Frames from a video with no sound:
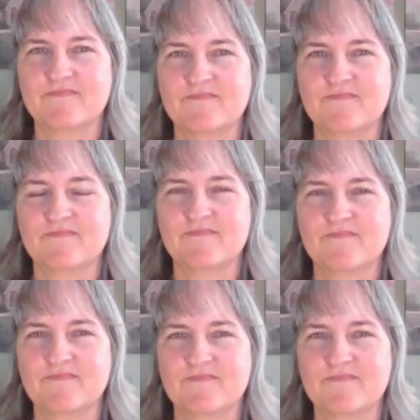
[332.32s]

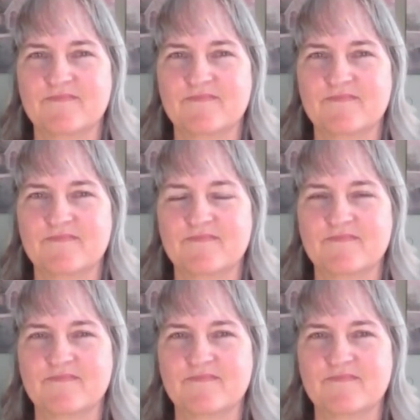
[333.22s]

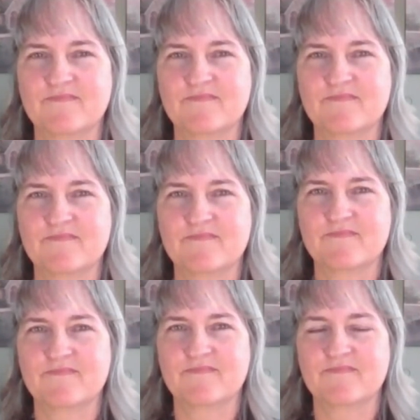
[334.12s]

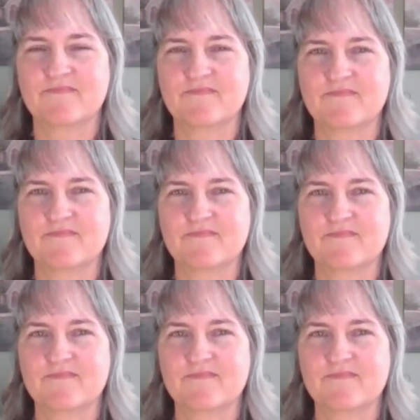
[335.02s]
No words are spoken by the person on screen.